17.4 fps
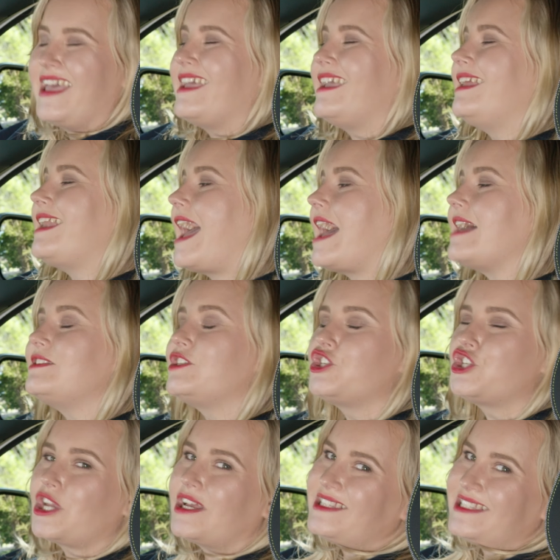It has
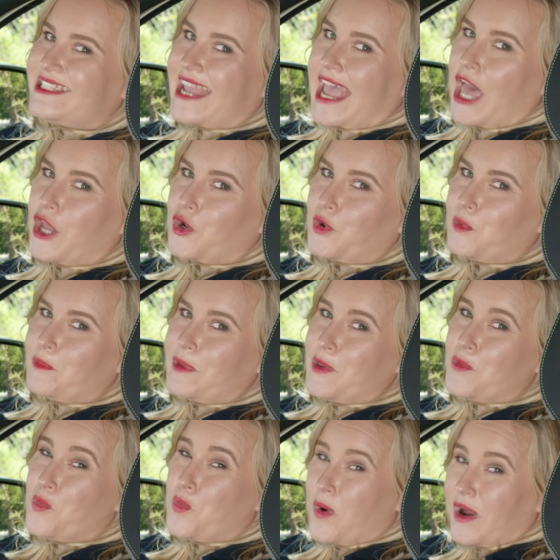shut down on
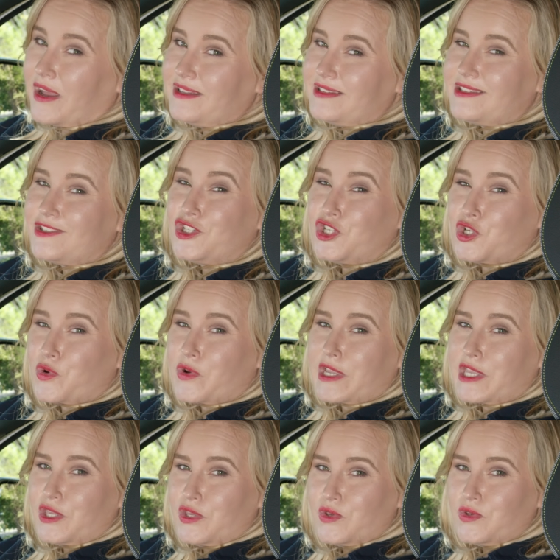me once
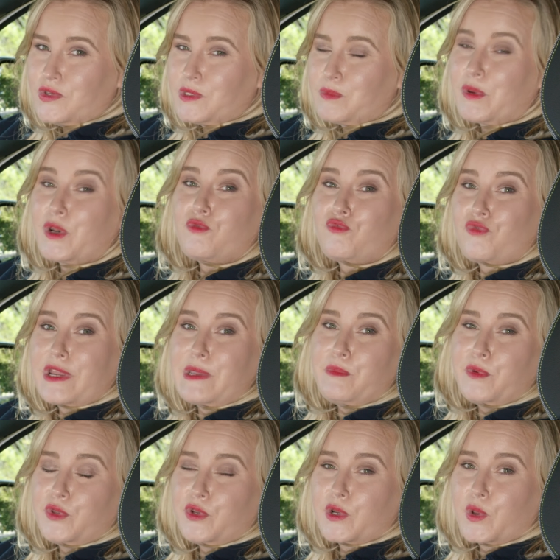during use, but it
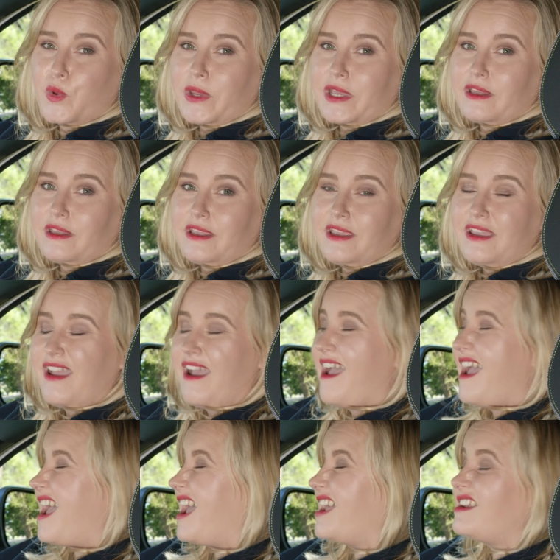rebooted quickly,
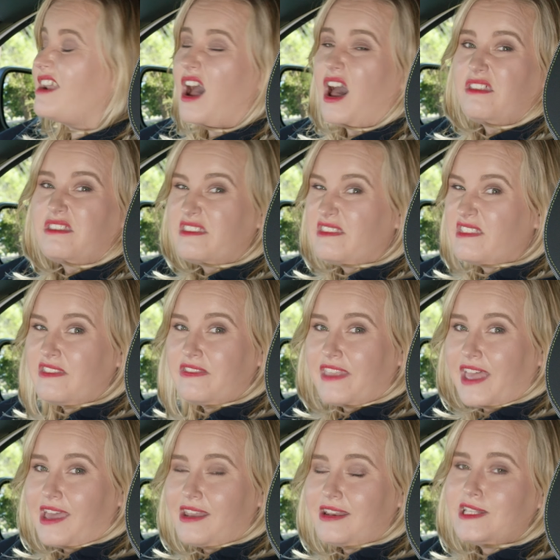and other than
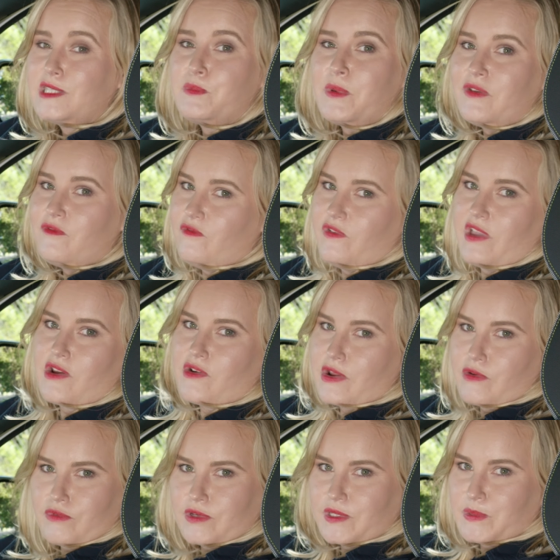that, it's been
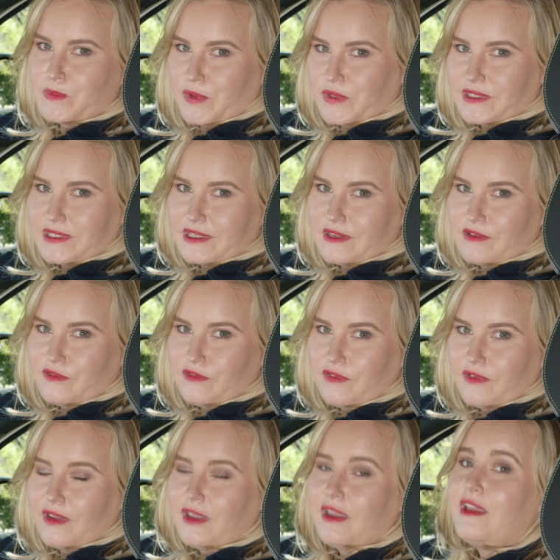very responsive.